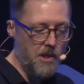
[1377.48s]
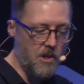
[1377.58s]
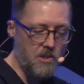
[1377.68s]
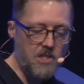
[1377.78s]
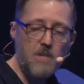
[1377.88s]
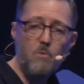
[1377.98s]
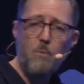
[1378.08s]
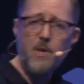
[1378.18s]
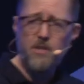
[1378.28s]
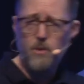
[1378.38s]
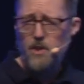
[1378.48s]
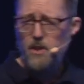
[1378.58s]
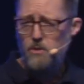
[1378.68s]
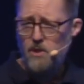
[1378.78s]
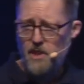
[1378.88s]
you can see when we do the
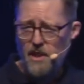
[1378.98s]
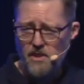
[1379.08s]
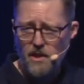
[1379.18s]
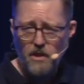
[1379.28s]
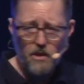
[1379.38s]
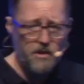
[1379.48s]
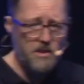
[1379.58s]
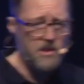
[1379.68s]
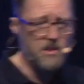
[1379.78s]
user testing on these